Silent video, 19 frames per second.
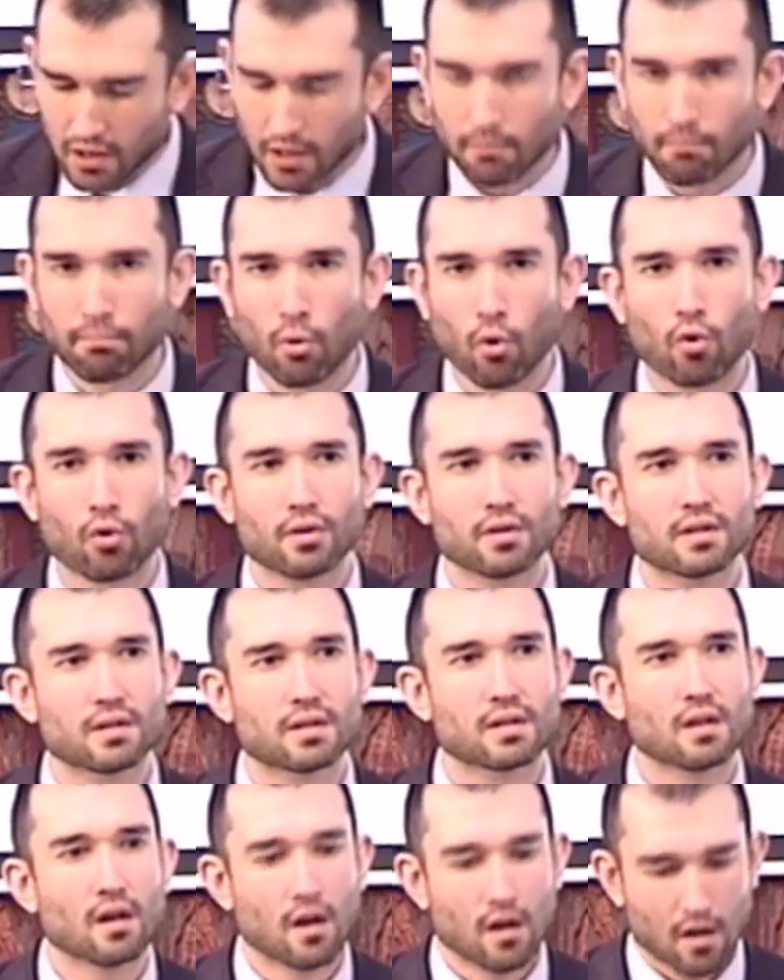important,
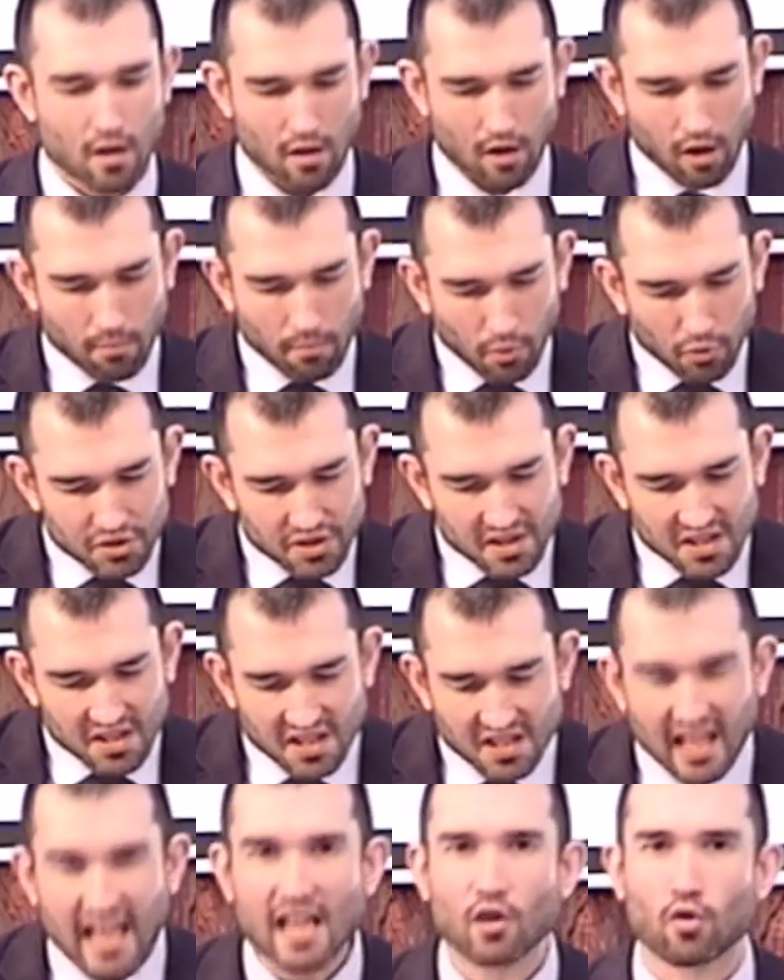our most
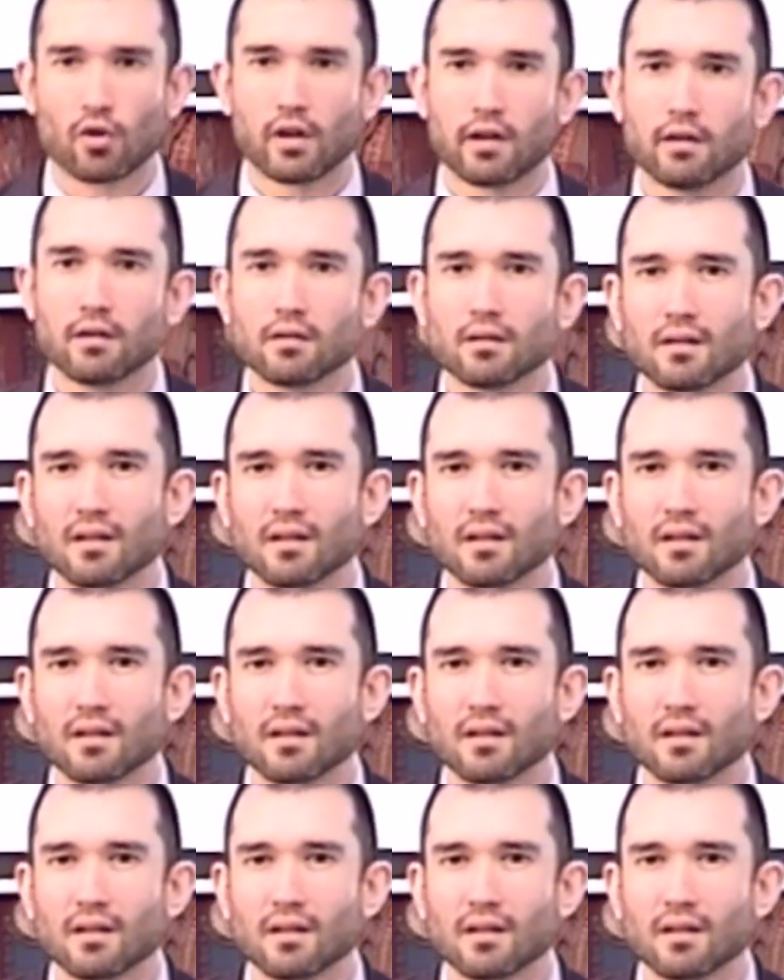sacred,